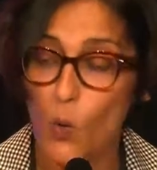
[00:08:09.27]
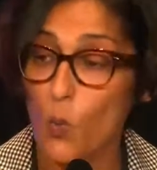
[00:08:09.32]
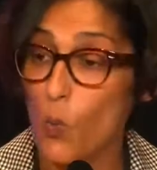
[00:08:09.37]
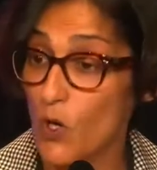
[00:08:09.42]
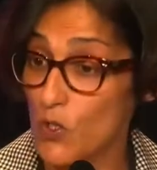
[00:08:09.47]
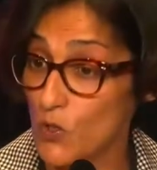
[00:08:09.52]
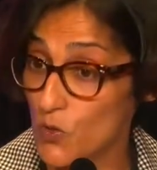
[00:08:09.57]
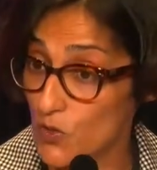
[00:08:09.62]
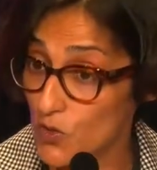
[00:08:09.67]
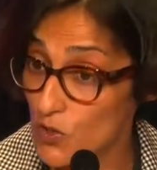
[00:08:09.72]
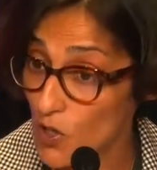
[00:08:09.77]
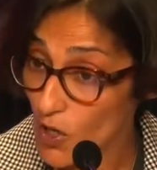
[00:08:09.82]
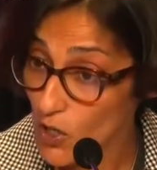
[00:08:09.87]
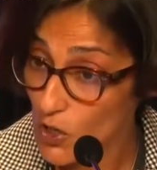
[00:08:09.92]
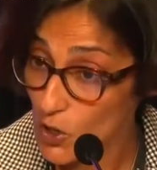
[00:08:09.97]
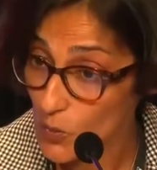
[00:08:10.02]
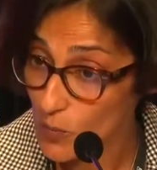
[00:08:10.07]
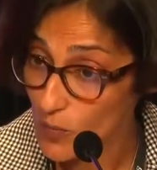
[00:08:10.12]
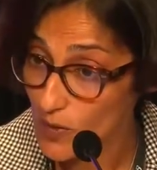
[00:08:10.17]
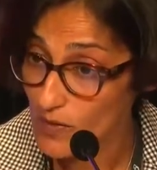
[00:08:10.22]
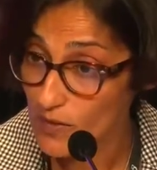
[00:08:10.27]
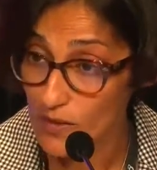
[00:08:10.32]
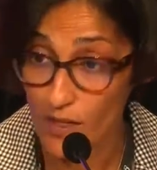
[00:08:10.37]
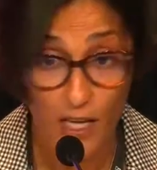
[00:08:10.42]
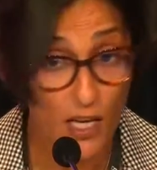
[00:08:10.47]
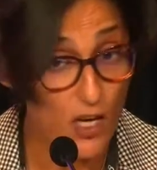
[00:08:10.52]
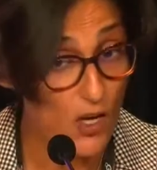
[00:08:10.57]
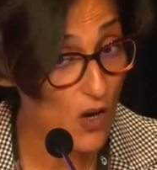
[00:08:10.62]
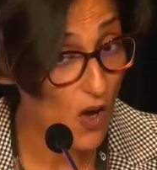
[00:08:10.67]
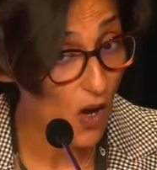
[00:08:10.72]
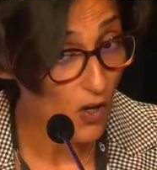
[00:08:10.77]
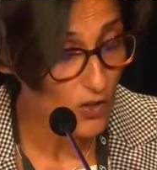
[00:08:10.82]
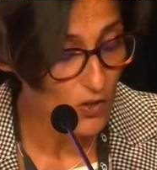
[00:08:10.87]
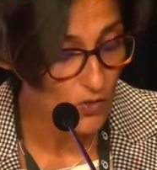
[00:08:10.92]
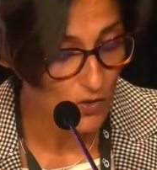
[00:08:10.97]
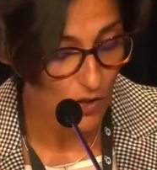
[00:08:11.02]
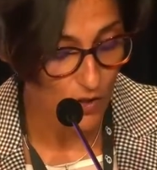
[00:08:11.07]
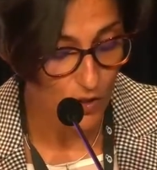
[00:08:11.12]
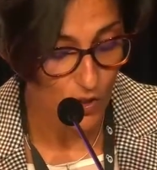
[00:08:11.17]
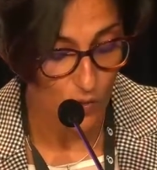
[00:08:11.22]
what to document, not
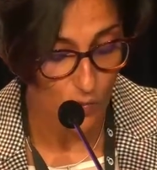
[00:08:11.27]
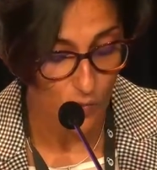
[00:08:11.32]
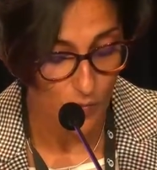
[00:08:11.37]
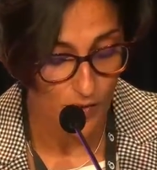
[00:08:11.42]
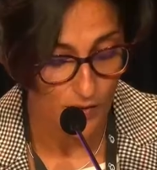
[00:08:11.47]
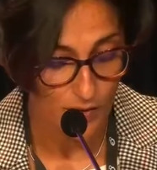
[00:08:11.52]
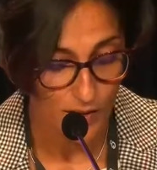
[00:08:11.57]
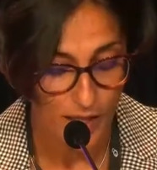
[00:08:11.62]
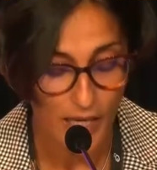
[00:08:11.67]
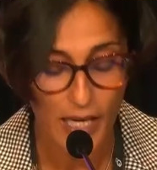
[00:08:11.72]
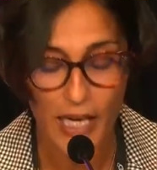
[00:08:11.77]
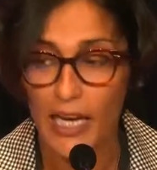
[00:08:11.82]
to document.